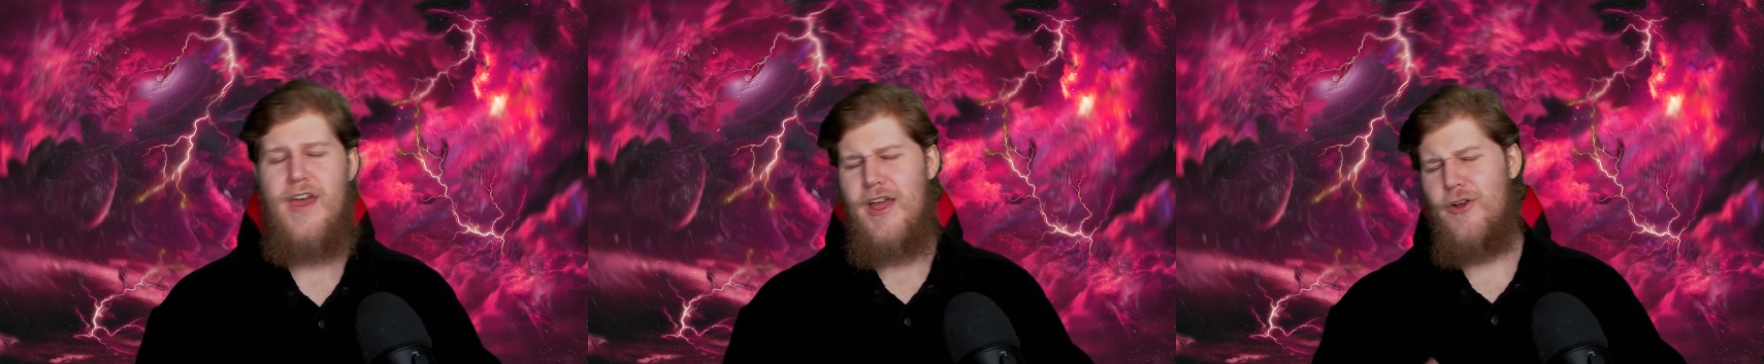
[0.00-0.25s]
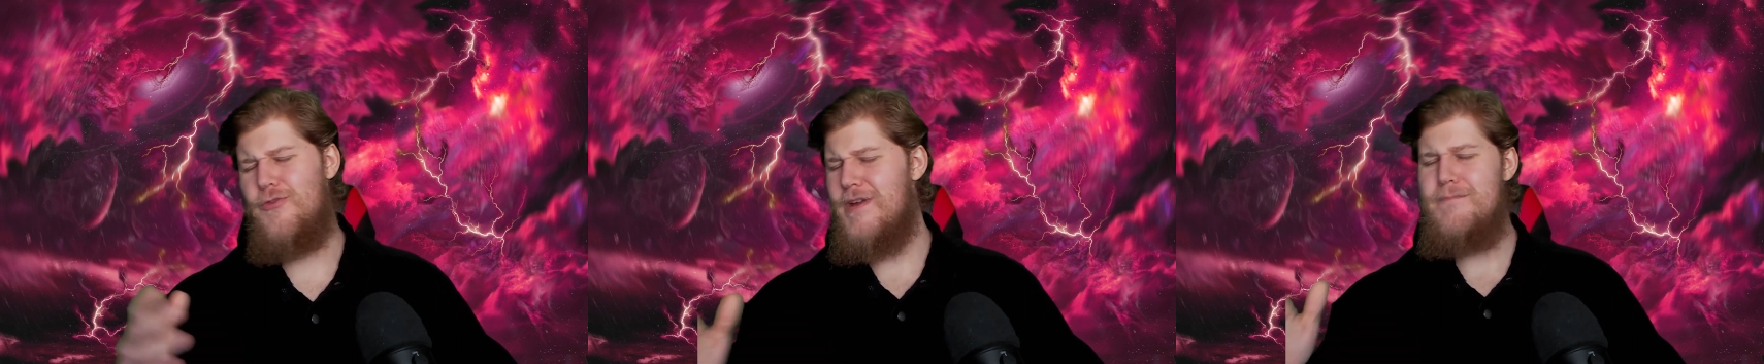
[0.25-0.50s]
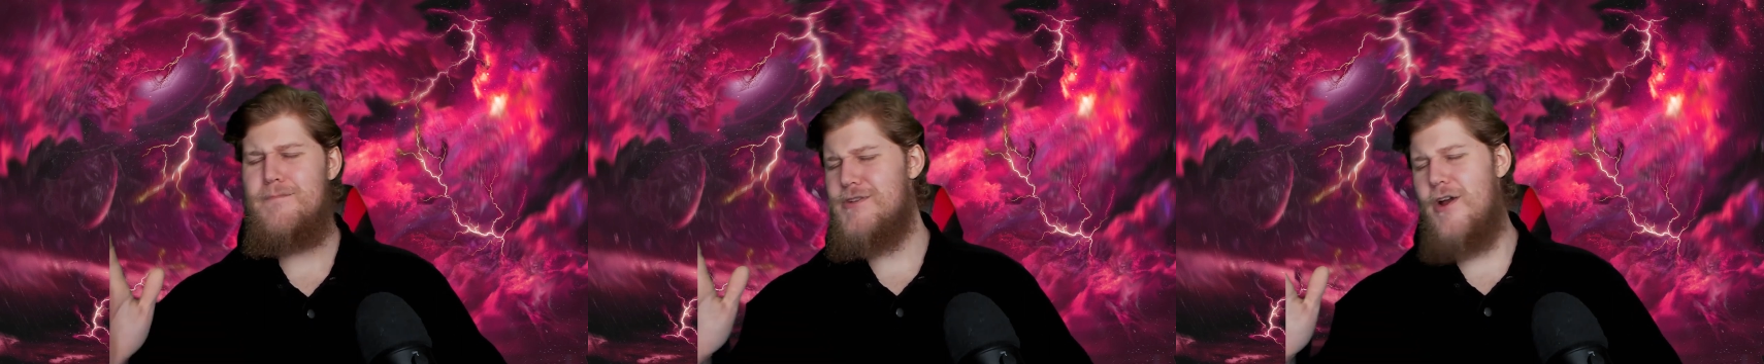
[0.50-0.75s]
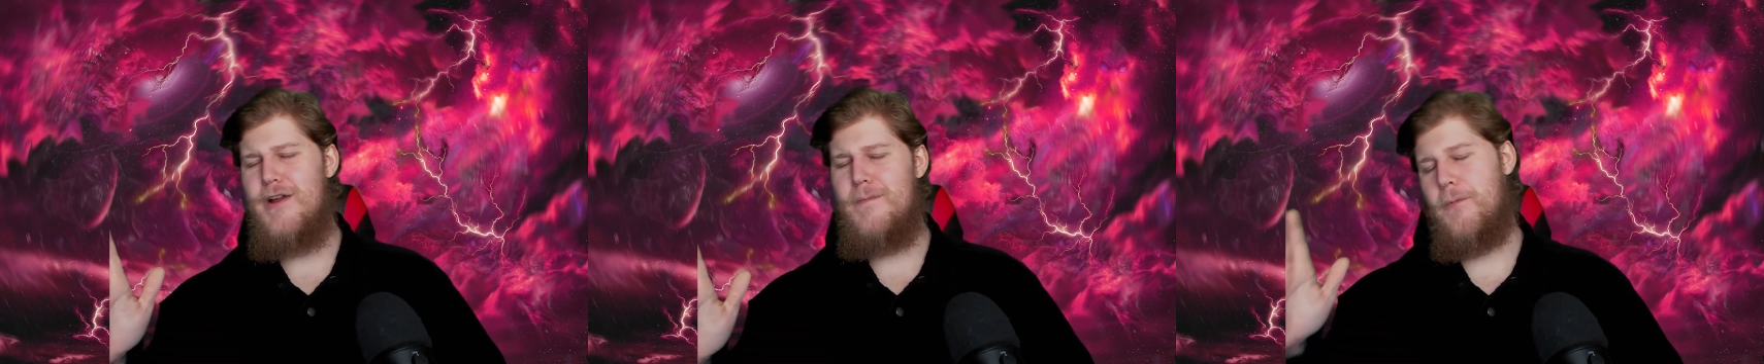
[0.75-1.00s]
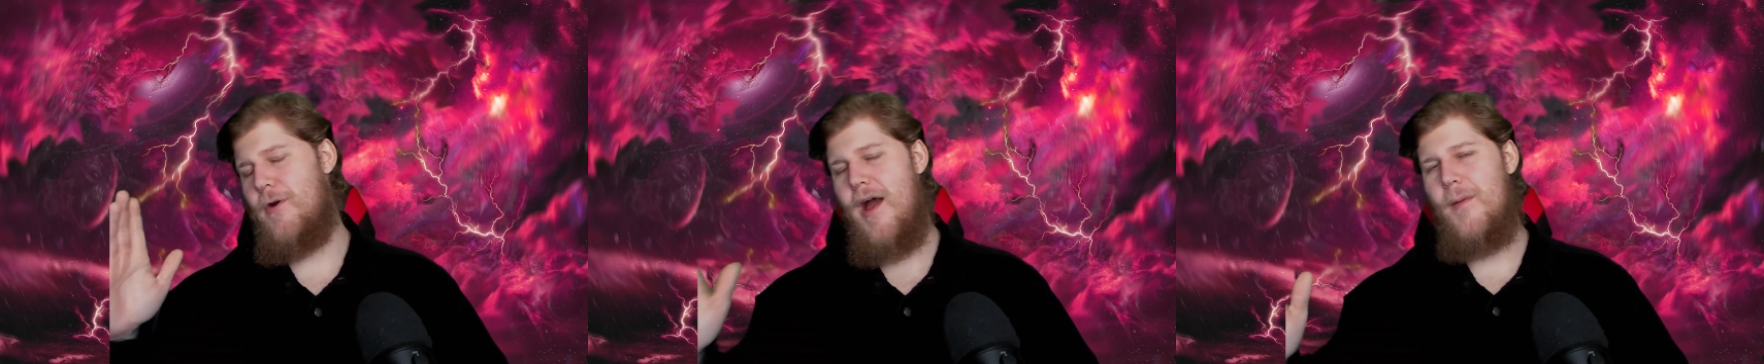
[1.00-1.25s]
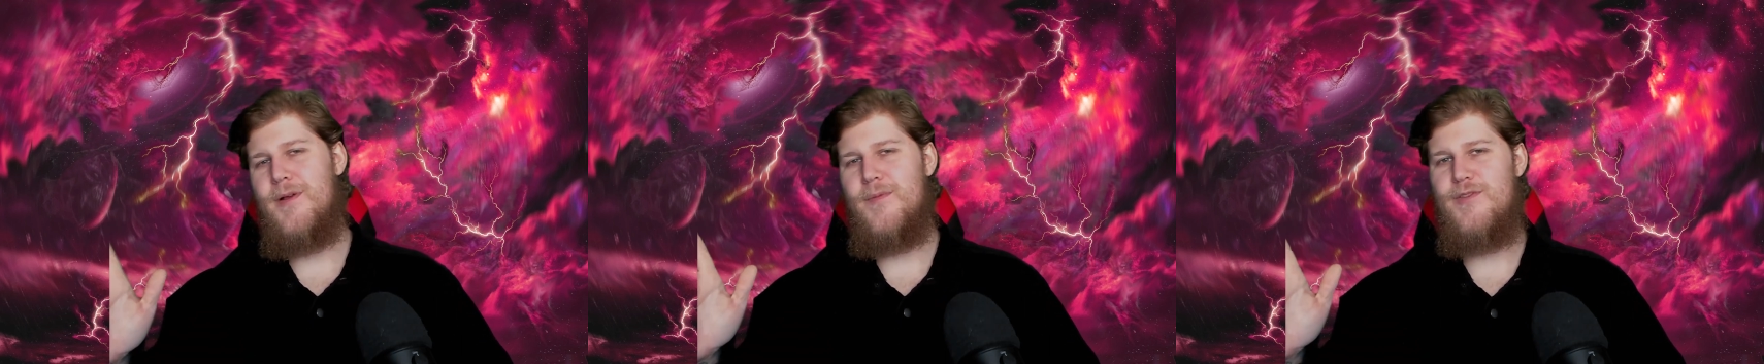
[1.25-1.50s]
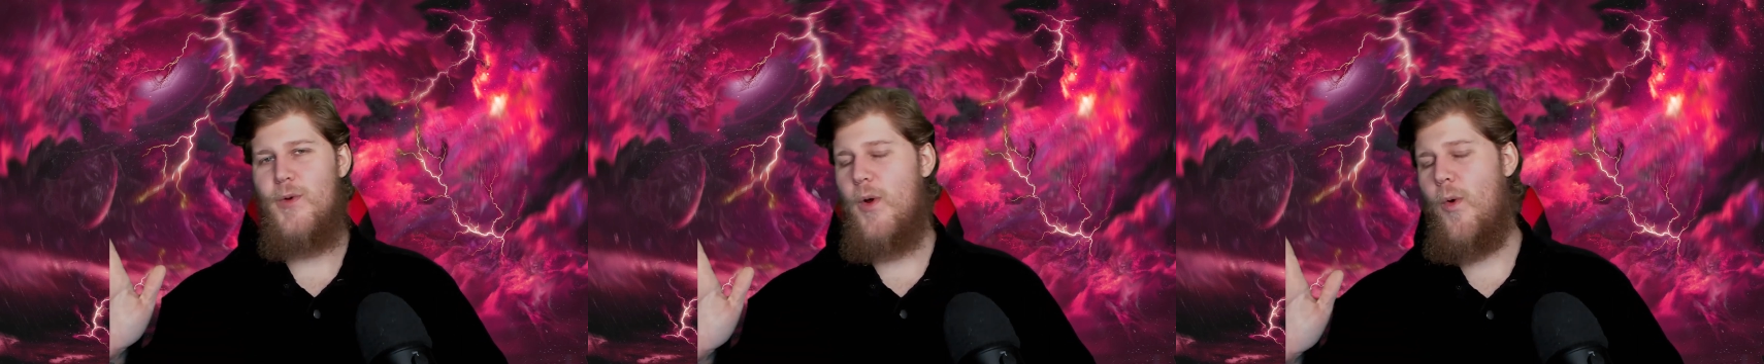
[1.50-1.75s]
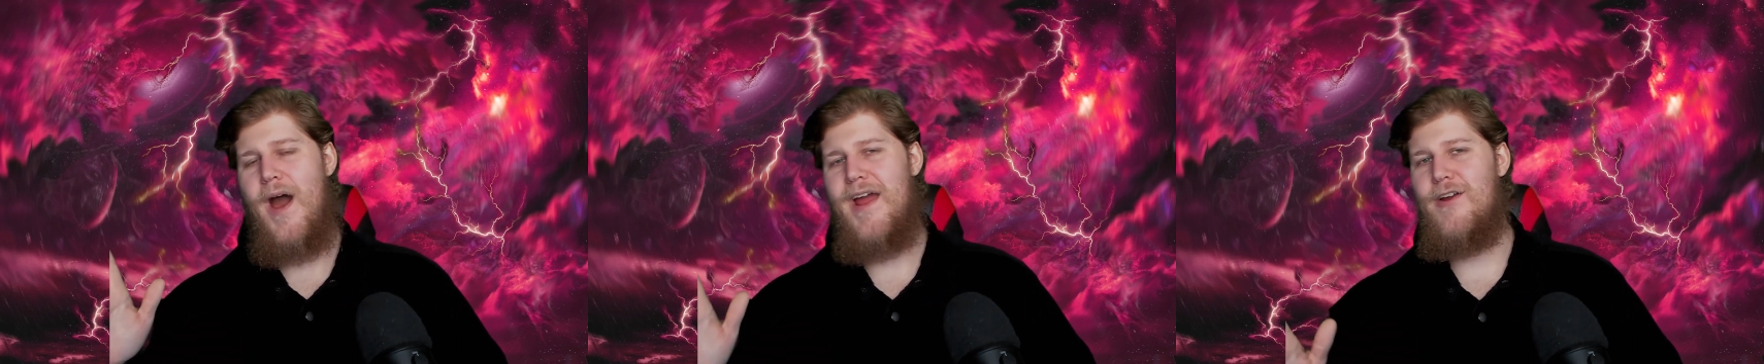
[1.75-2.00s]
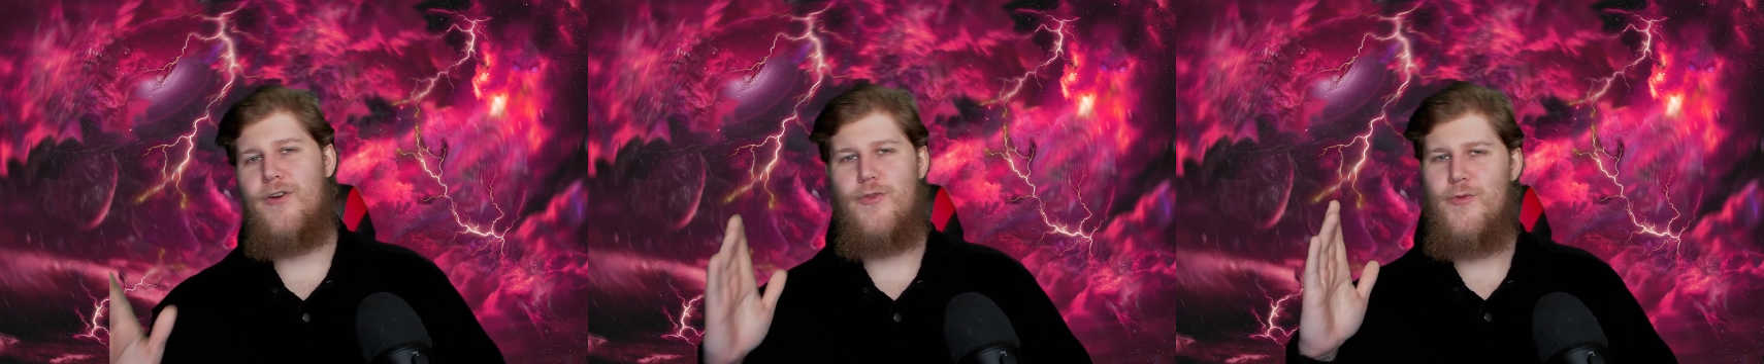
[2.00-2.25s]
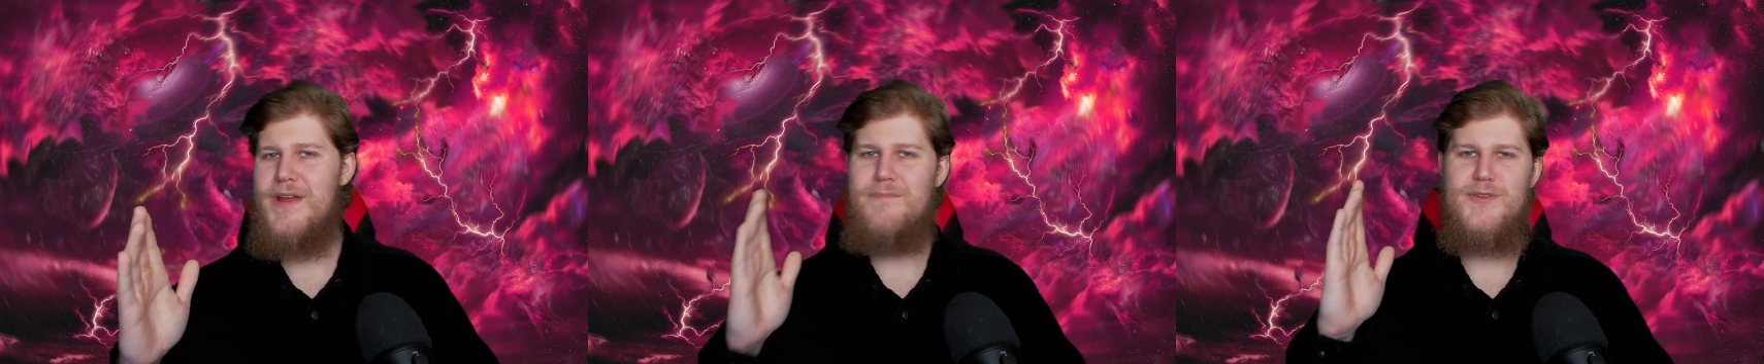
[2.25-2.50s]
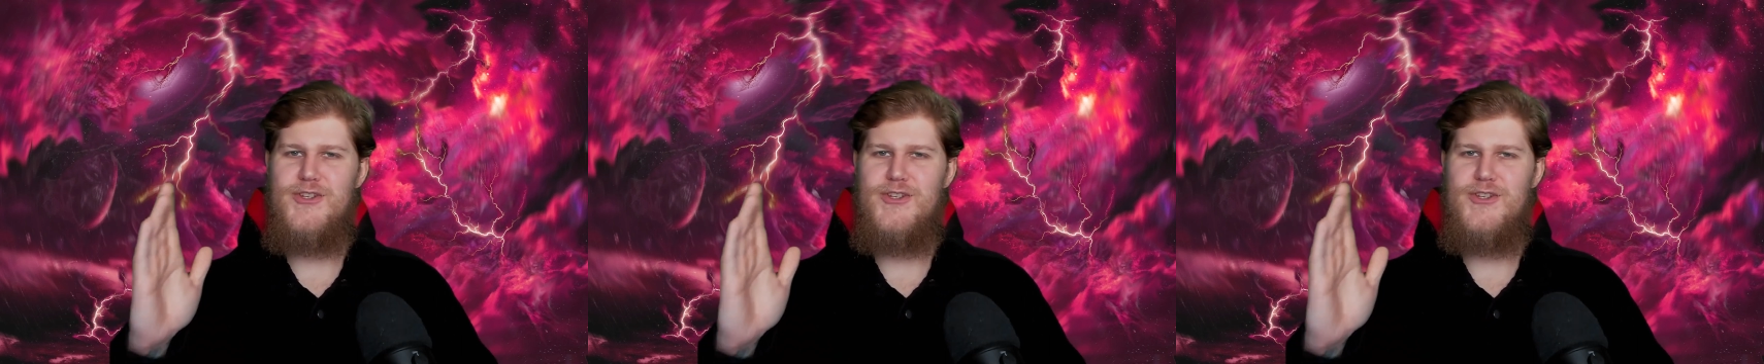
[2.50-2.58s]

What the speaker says: Grim dark problems require grim